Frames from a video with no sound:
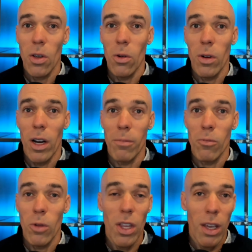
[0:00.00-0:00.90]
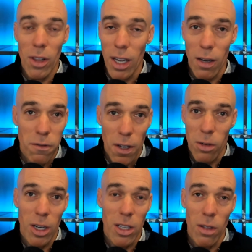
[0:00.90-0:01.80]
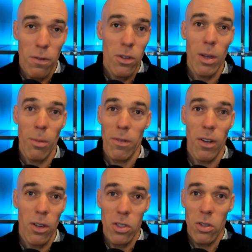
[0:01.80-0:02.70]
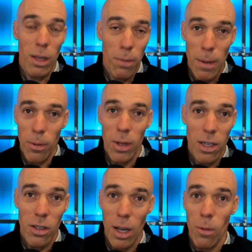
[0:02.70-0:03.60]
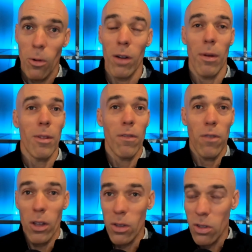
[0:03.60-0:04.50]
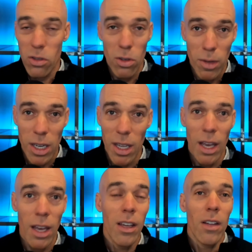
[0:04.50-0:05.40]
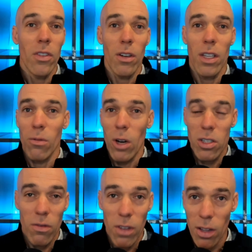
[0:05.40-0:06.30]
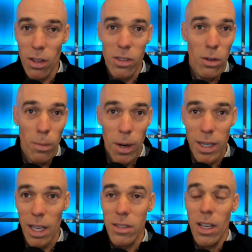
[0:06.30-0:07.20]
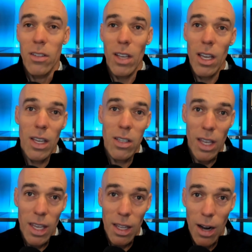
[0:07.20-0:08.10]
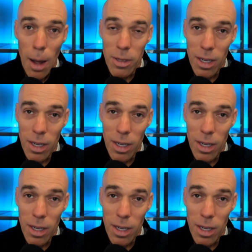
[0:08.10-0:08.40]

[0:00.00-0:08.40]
And so um, we think of it like a funnel, right? So the first step of the funnel is you get people in your network. Maybe they follow you on social media, they keep watch a video, they listen to a podcast. Second thing is they get